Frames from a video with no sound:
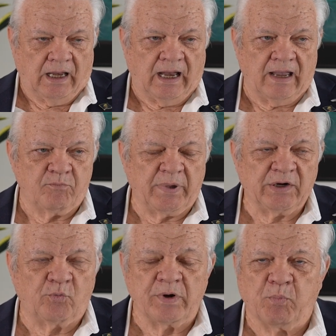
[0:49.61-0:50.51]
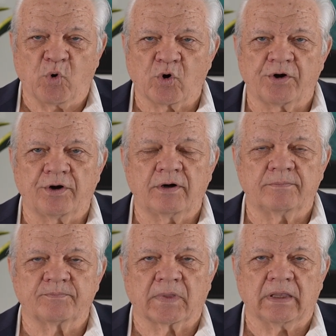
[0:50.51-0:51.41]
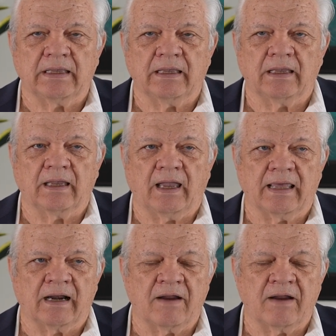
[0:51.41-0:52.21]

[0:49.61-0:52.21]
I've been a reporter, and